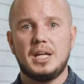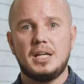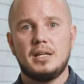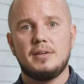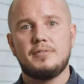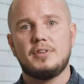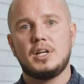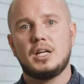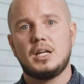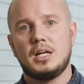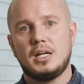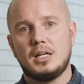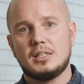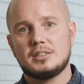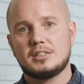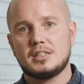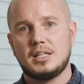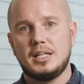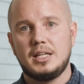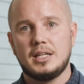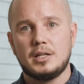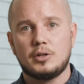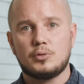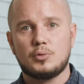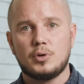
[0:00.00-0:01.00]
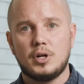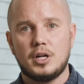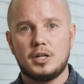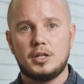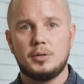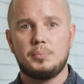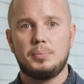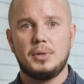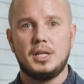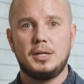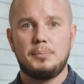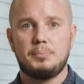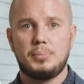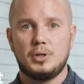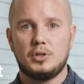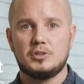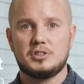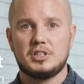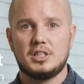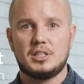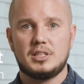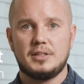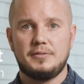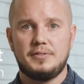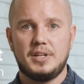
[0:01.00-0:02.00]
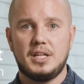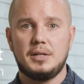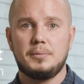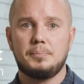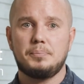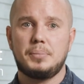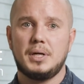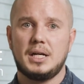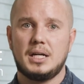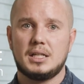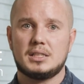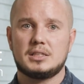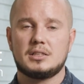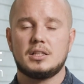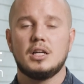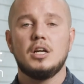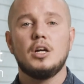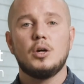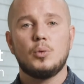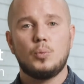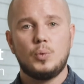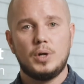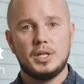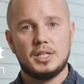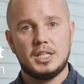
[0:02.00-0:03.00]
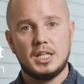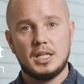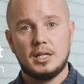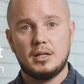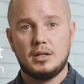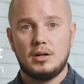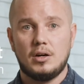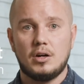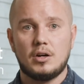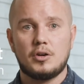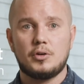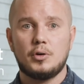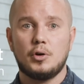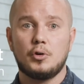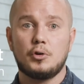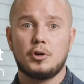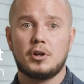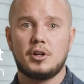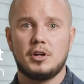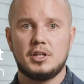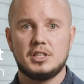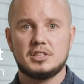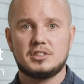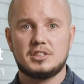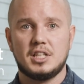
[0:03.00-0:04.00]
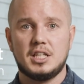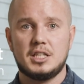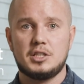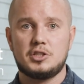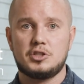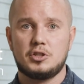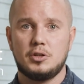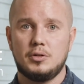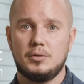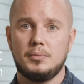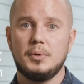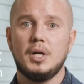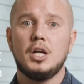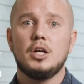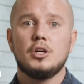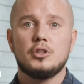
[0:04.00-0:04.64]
even has incredibly positive impact within our organization,